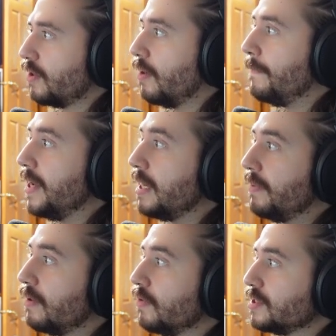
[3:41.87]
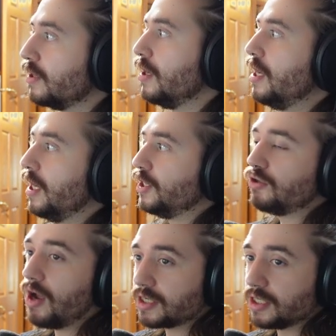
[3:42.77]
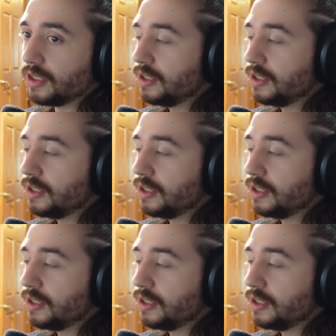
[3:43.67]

Our big ones are Atraxa.